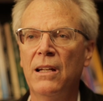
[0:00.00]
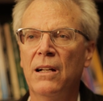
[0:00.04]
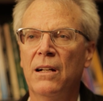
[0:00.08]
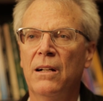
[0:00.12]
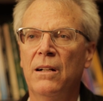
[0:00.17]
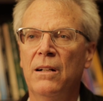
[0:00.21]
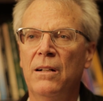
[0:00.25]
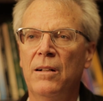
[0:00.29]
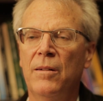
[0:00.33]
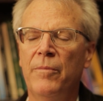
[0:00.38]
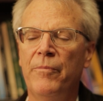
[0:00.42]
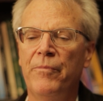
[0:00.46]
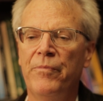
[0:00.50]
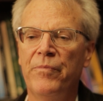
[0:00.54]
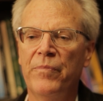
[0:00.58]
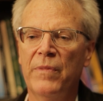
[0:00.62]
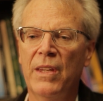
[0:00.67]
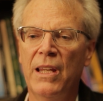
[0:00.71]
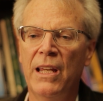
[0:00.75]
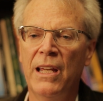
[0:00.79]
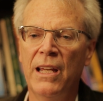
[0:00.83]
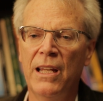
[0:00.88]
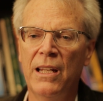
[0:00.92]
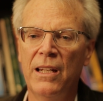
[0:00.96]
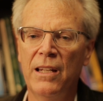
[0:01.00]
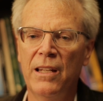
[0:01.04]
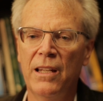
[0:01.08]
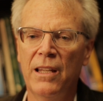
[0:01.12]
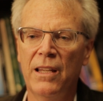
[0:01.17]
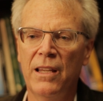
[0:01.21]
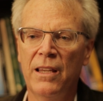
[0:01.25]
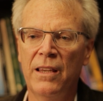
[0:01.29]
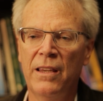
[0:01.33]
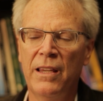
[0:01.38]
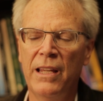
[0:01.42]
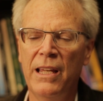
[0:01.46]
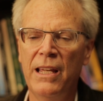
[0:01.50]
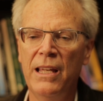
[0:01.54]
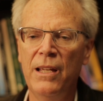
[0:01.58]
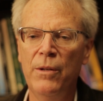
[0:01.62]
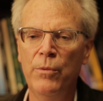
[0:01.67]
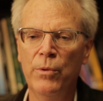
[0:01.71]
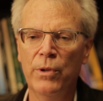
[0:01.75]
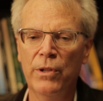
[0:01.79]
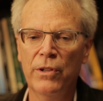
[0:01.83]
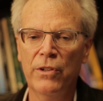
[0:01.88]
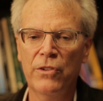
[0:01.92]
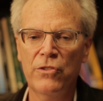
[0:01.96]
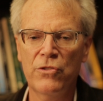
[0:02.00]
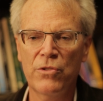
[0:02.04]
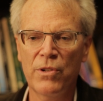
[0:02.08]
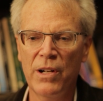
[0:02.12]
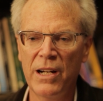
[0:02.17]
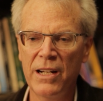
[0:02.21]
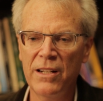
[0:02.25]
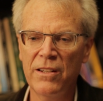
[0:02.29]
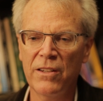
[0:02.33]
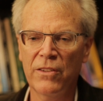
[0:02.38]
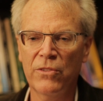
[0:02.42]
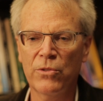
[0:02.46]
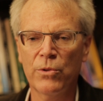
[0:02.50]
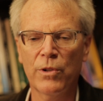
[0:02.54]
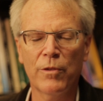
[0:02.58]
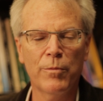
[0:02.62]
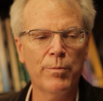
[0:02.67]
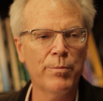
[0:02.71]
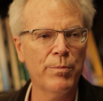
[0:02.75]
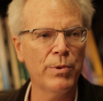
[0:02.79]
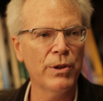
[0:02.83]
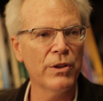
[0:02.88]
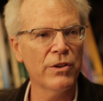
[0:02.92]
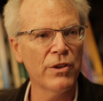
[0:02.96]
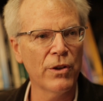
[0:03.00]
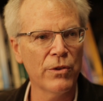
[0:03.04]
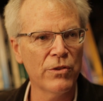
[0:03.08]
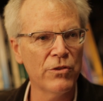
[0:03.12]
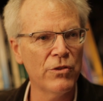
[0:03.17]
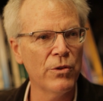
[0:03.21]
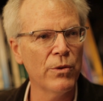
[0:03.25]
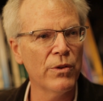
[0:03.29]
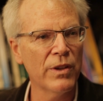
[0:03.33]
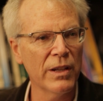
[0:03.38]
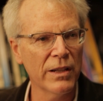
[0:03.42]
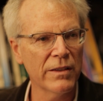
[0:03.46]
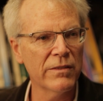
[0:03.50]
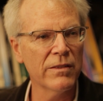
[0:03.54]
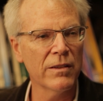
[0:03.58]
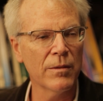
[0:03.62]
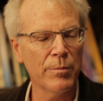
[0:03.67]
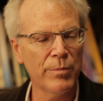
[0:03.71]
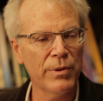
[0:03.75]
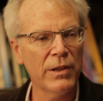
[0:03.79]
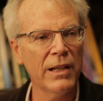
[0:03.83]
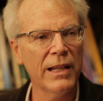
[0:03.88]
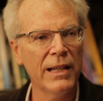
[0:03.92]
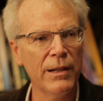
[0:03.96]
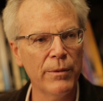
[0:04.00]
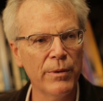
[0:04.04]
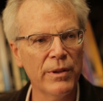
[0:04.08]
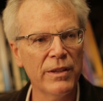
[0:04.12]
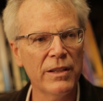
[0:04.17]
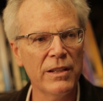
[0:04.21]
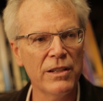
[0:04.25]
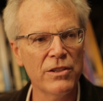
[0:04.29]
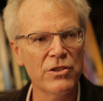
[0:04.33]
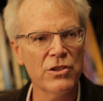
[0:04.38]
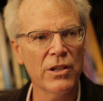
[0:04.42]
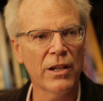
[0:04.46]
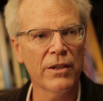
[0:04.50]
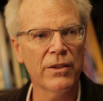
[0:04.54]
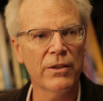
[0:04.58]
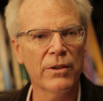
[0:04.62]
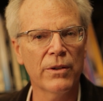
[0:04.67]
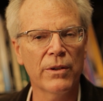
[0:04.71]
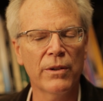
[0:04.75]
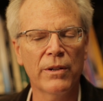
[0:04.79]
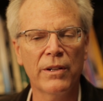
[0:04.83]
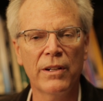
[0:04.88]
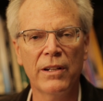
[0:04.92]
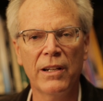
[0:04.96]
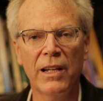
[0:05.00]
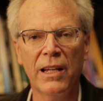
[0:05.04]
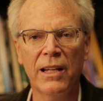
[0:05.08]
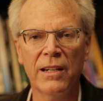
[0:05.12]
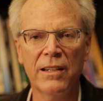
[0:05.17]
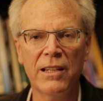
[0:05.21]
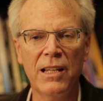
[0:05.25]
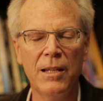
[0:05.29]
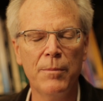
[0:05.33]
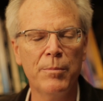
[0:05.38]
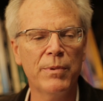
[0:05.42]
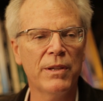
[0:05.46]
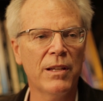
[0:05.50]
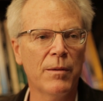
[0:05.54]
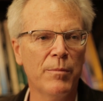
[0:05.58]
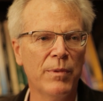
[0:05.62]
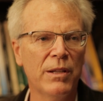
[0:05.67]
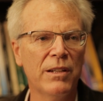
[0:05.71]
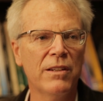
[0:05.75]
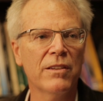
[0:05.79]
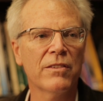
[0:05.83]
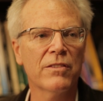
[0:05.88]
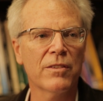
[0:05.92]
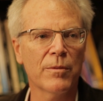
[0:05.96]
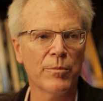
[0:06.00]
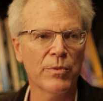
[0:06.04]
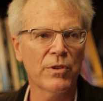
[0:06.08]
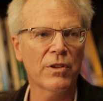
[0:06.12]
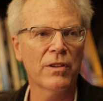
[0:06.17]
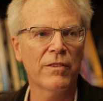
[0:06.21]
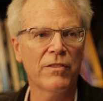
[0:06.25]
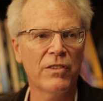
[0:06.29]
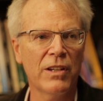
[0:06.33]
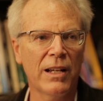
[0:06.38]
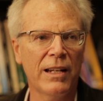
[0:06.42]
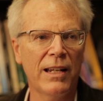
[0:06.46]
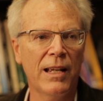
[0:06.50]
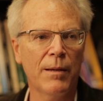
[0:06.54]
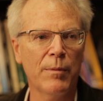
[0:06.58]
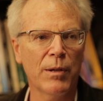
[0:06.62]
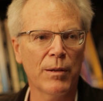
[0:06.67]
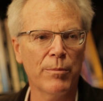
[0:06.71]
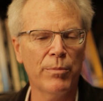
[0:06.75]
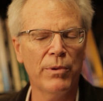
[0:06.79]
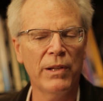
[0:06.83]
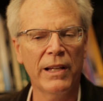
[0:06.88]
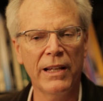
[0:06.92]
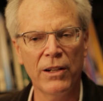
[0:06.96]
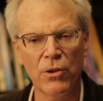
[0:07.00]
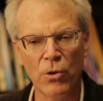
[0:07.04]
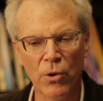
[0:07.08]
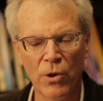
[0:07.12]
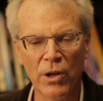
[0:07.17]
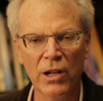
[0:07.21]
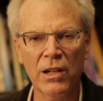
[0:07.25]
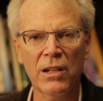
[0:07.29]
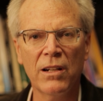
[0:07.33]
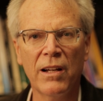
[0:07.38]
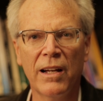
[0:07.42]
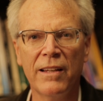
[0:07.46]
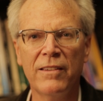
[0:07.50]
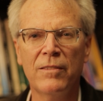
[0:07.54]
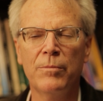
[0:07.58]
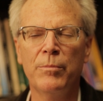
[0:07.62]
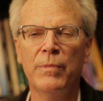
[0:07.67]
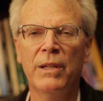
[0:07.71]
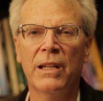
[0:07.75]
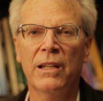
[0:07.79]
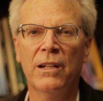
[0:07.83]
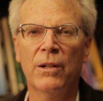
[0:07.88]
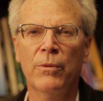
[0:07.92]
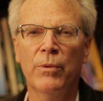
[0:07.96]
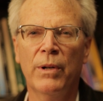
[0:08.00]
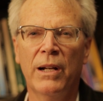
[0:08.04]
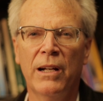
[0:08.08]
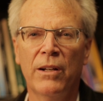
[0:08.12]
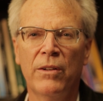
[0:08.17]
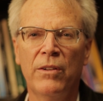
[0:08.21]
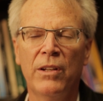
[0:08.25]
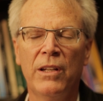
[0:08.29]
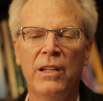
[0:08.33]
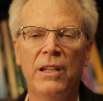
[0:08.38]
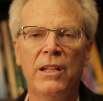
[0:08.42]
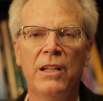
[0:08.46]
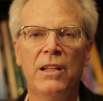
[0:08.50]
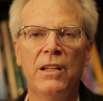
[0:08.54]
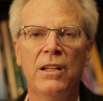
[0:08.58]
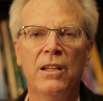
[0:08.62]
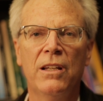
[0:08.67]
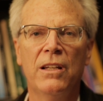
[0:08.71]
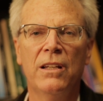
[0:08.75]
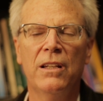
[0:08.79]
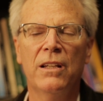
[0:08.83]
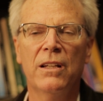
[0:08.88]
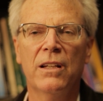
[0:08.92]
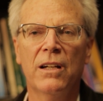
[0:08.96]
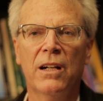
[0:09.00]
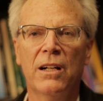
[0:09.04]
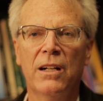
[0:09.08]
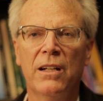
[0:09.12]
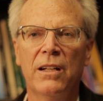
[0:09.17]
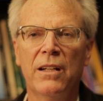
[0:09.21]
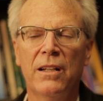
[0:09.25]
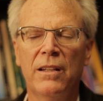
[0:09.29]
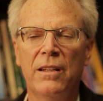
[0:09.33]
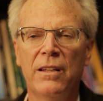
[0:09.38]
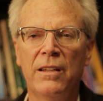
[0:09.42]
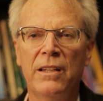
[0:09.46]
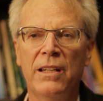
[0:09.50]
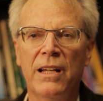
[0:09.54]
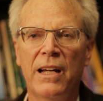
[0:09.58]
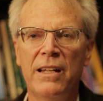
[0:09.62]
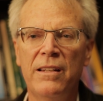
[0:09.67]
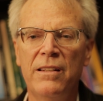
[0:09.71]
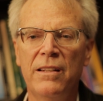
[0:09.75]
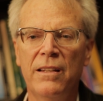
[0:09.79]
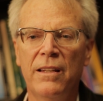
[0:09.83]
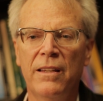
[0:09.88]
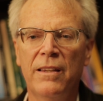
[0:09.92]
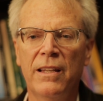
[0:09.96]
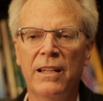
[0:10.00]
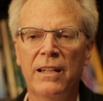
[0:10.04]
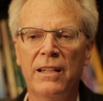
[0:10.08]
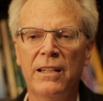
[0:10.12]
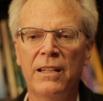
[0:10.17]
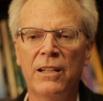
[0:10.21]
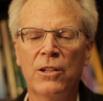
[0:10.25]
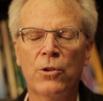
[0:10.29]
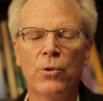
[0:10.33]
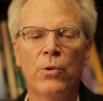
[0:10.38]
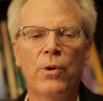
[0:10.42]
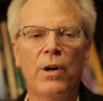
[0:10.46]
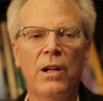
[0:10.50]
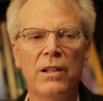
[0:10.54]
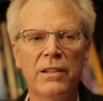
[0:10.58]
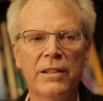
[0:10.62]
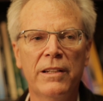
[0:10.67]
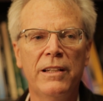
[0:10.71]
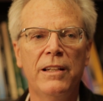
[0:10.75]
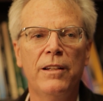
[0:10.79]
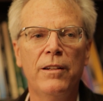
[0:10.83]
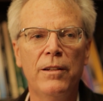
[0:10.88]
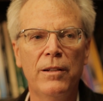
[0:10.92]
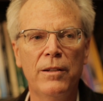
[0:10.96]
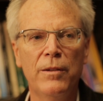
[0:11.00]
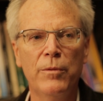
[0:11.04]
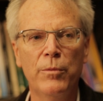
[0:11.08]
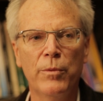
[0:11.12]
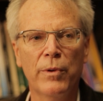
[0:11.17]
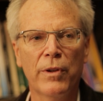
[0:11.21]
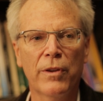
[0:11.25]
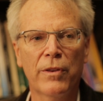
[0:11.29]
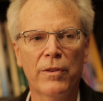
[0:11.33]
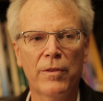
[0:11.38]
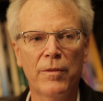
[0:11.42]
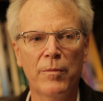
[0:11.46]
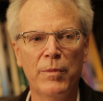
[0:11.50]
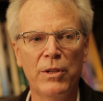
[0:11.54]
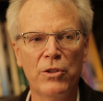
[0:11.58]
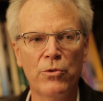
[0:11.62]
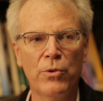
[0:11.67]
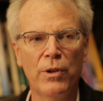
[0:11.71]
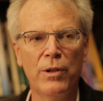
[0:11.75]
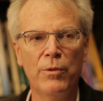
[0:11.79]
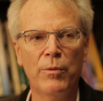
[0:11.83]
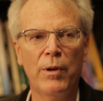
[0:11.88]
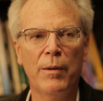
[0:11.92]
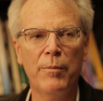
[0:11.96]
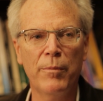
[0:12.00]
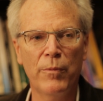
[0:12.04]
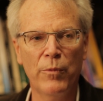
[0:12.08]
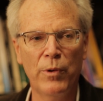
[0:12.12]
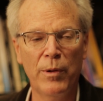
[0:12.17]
And they were trying to sort of put those two things into play with each other, and keep them into some sort of dynamic play, and organize men around the idea that equality between